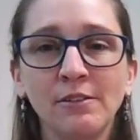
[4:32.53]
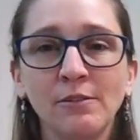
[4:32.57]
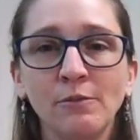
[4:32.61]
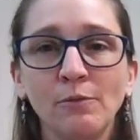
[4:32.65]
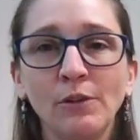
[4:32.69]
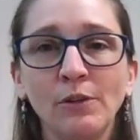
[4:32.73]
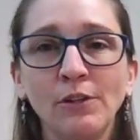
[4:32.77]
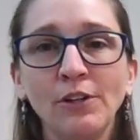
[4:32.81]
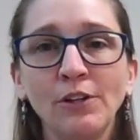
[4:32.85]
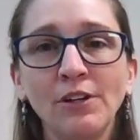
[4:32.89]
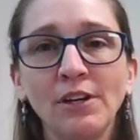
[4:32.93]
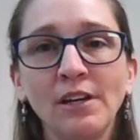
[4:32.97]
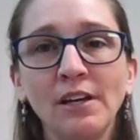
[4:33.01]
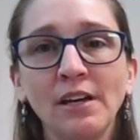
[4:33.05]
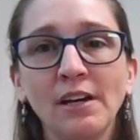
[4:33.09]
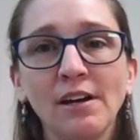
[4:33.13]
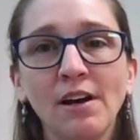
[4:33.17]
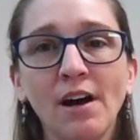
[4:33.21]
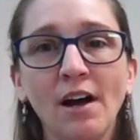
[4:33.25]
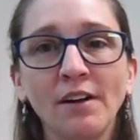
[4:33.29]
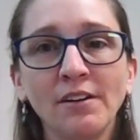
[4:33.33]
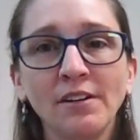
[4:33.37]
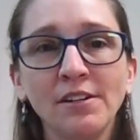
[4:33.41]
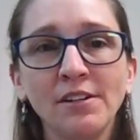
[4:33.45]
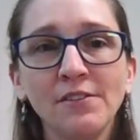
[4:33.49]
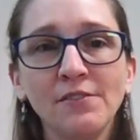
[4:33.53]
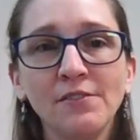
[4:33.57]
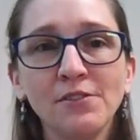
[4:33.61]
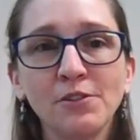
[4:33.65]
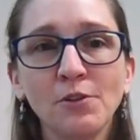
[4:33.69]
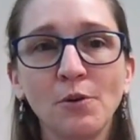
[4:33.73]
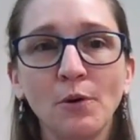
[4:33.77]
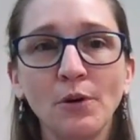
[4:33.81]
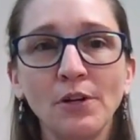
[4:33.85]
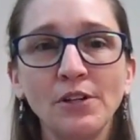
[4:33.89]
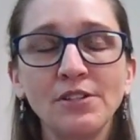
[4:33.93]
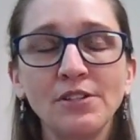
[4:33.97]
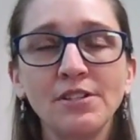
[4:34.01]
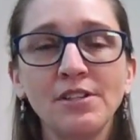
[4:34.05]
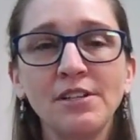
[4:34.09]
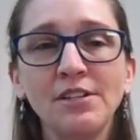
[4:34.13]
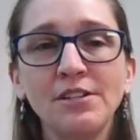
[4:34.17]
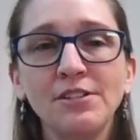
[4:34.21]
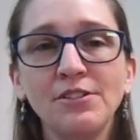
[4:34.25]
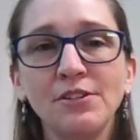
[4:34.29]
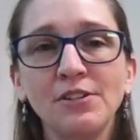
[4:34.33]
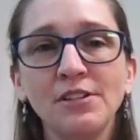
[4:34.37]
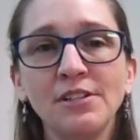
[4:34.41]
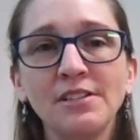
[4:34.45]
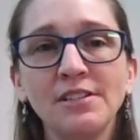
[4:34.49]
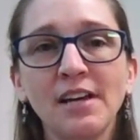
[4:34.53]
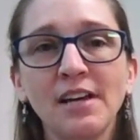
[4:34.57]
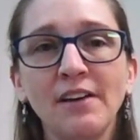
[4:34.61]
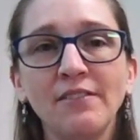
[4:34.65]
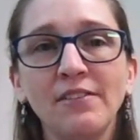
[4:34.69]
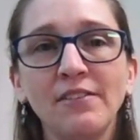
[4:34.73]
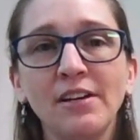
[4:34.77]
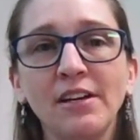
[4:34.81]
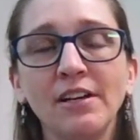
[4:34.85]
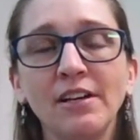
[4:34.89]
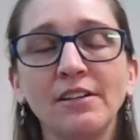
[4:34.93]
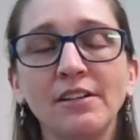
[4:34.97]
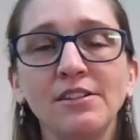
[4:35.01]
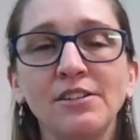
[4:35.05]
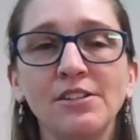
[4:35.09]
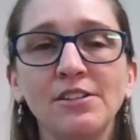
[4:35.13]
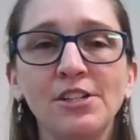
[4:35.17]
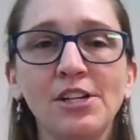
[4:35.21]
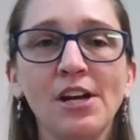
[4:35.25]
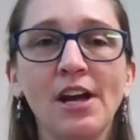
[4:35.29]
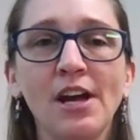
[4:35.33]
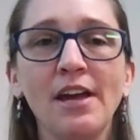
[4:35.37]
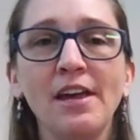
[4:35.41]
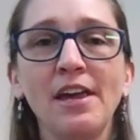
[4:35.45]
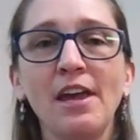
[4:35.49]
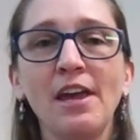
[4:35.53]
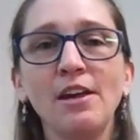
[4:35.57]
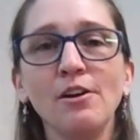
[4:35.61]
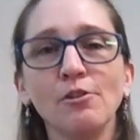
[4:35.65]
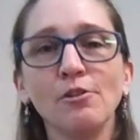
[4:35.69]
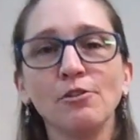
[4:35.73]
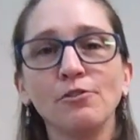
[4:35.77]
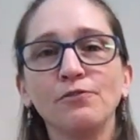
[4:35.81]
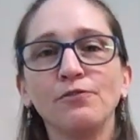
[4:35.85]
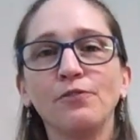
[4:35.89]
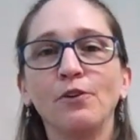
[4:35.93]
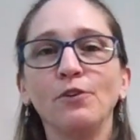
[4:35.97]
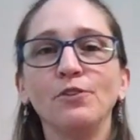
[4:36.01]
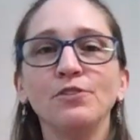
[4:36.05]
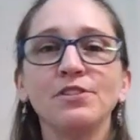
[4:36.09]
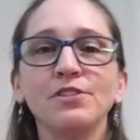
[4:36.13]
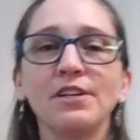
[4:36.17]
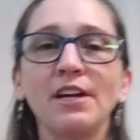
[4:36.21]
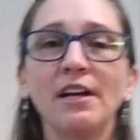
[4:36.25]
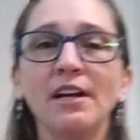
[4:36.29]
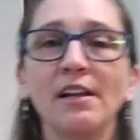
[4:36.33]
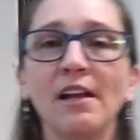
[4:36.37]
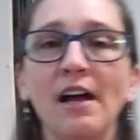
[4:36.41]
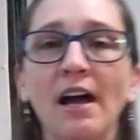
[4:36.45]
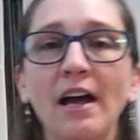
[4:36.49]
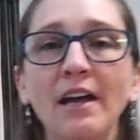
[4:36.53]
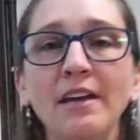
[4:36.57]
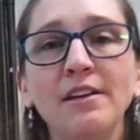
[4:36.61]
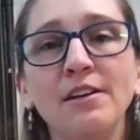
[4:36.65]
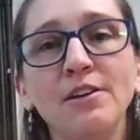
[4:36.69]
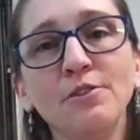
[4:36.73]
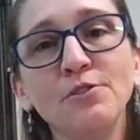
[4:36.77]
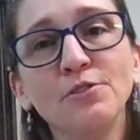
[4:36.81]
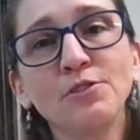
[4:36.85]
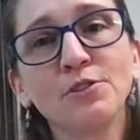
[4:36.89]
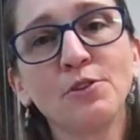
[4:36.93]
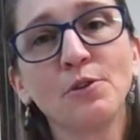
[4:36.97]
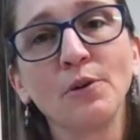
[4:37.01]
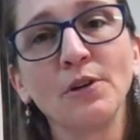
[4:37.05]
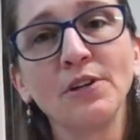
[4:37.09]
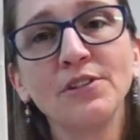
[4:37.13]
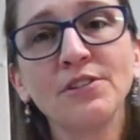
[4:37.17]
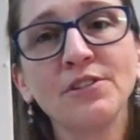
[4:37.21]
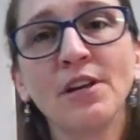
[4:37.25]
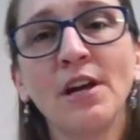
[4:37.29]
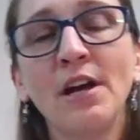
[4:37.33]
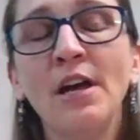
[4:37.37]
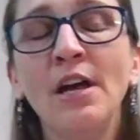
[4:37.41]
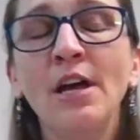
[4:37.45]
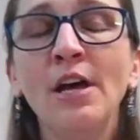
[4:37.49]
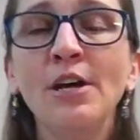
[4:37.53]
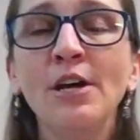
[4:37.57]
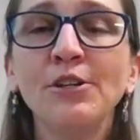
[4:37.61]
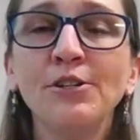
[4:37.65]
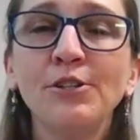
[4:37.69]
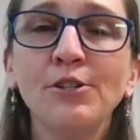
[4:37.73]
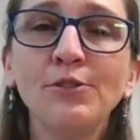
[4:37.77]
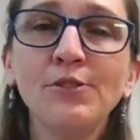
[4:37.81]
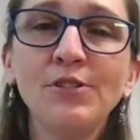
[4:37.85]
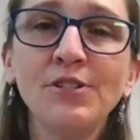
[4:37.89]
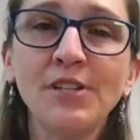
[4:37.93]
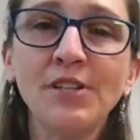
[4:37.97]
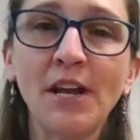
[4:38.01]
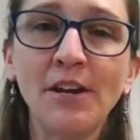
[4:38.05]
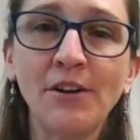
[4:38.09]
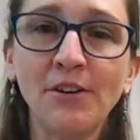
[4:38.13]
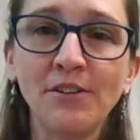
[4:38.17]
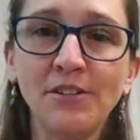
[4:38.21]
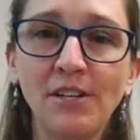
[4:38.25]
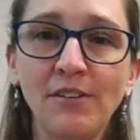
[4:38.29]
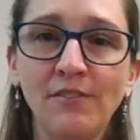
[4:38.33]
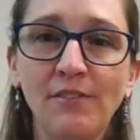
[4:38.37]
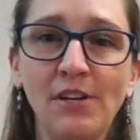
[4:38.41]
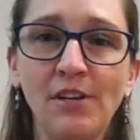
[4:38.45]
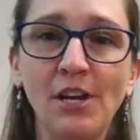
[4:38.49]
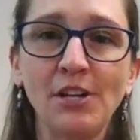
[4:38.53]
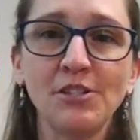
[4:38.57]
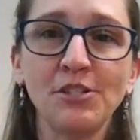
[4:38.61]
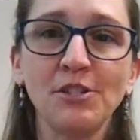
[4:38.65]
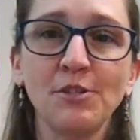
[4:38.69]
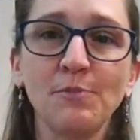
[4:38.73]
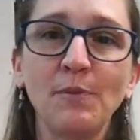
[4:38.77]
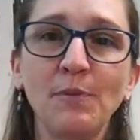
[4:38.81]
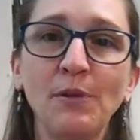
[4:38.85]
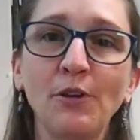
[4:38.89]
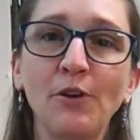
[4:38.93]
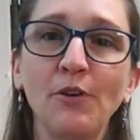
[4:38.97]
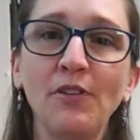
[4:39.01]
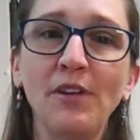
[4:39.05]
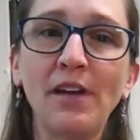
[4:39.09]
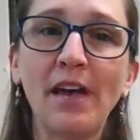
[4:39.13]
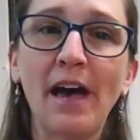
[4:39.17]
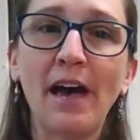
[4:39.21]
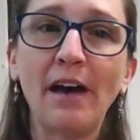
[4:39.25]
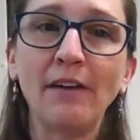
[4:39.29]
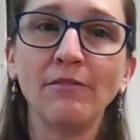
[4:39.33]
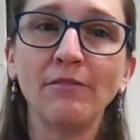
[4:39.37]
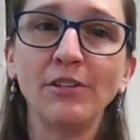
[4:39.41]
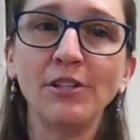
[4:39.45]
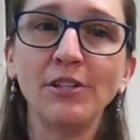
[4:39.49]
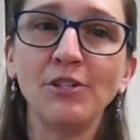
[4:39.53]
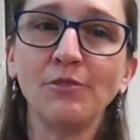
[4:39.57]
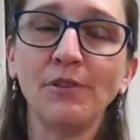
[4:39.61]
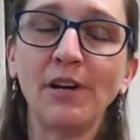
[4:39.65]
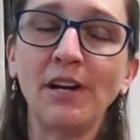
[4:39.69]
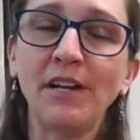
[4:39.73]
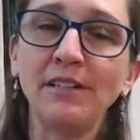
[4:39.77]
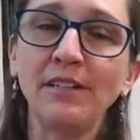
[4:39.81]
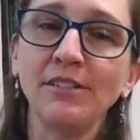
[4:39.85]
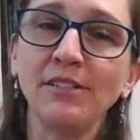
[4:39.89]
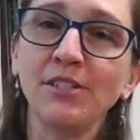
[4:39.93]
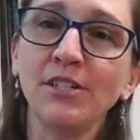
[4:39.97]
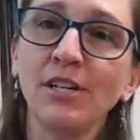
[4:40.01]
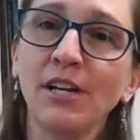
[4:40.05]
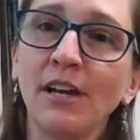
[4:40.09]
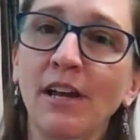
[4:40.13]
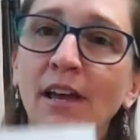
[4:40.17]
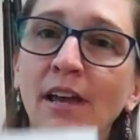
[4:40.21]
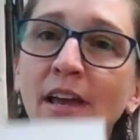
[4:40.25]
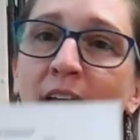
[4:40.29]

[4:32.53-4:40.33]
When looking at cognitive scores, these students have a GIA or full-scale IQ scores 2 standard deviations below the average range.